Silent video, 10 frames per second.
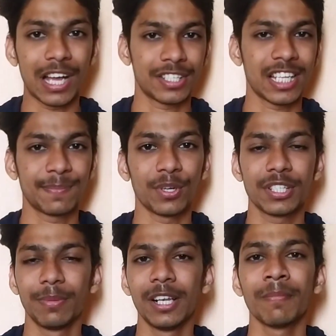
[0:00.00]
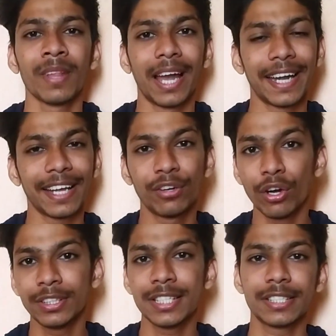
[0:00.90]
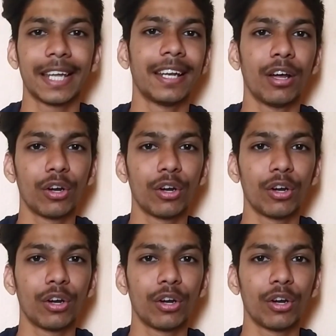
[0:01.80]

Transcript: fast as possible, and I got this 10